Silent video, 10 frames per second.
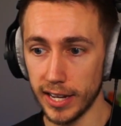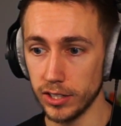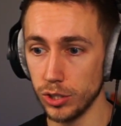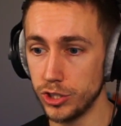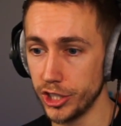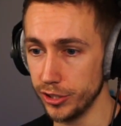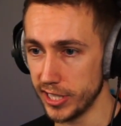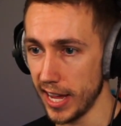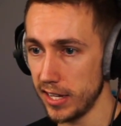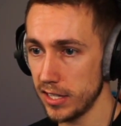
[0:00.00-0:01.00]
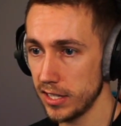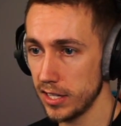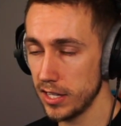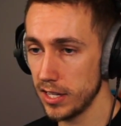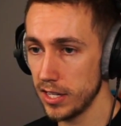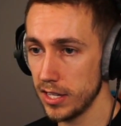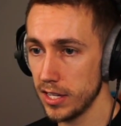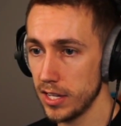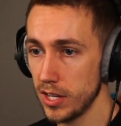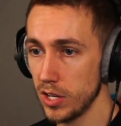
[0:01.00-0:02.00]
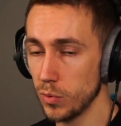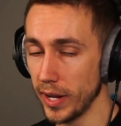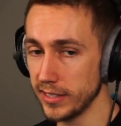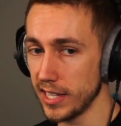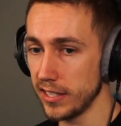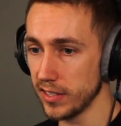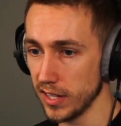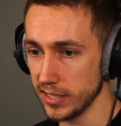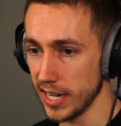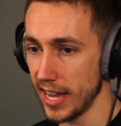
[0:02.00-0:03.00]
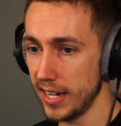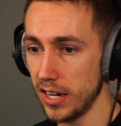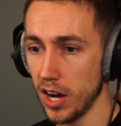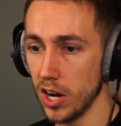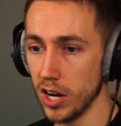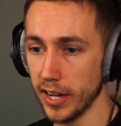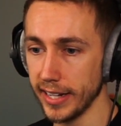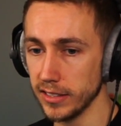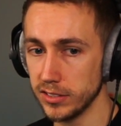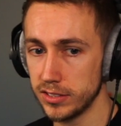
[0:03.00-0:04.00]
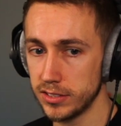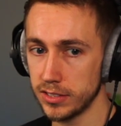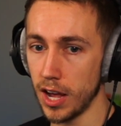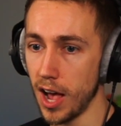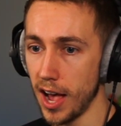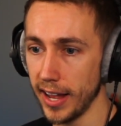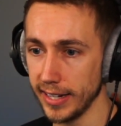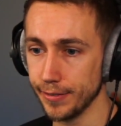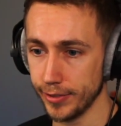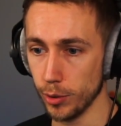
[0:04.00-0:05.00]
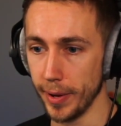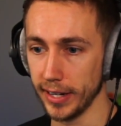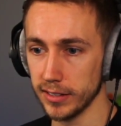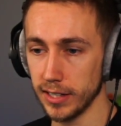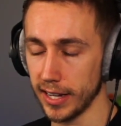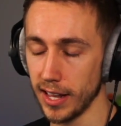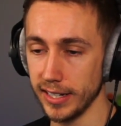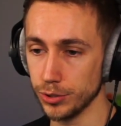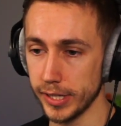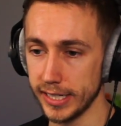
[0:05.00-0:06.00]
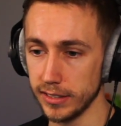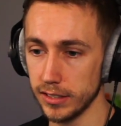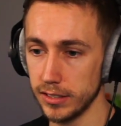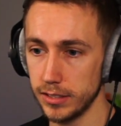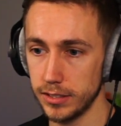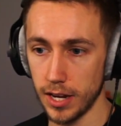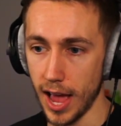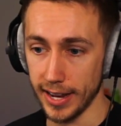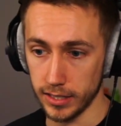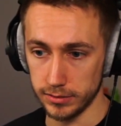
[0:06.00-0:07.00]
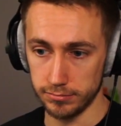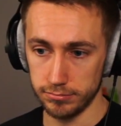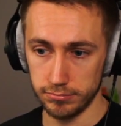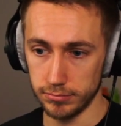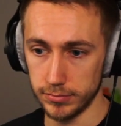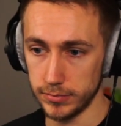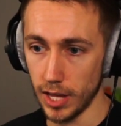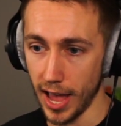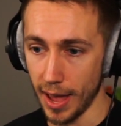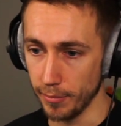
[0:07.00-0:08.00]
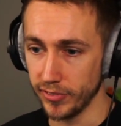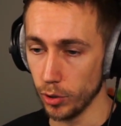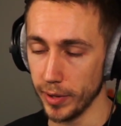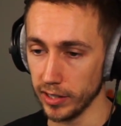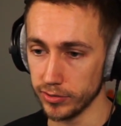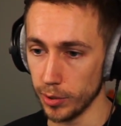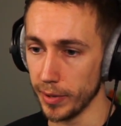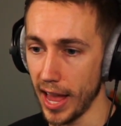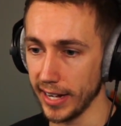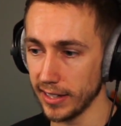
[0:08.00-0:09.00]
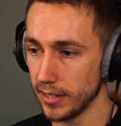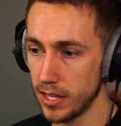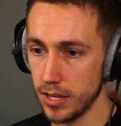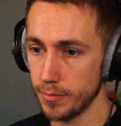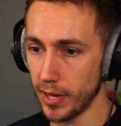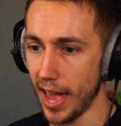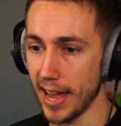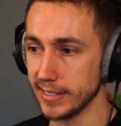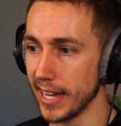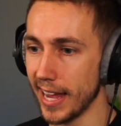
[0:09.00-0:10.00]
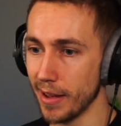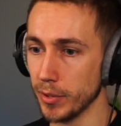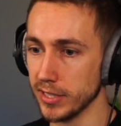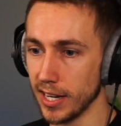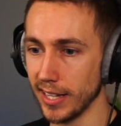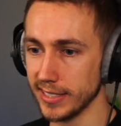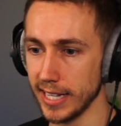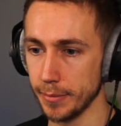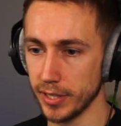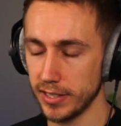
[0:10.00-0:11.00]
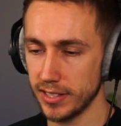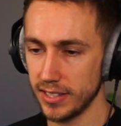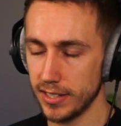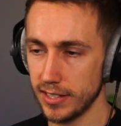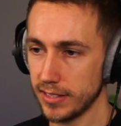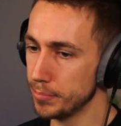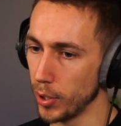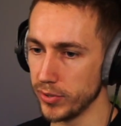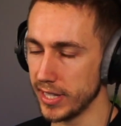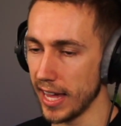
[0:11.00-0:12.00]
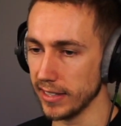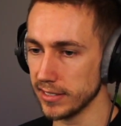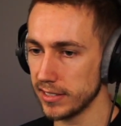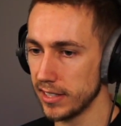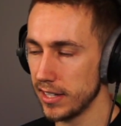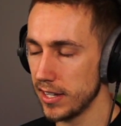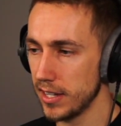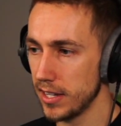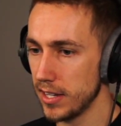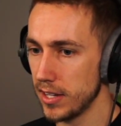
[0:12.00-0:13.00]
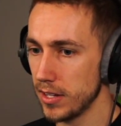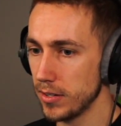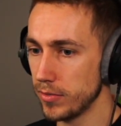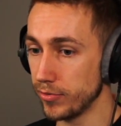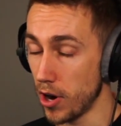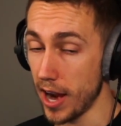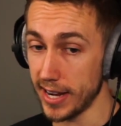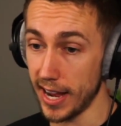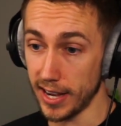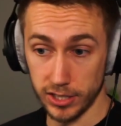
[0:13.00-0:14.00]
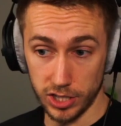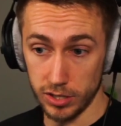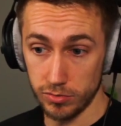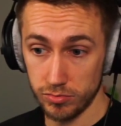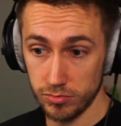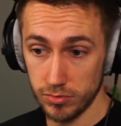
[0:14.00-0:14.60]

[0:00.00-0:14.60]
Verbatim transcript: I can do Tuesday. Wednesday, Thursday are entirely filming. Like I literally, I, I am filming from like 8 a.m. until I sleep, both days. Friday I could do.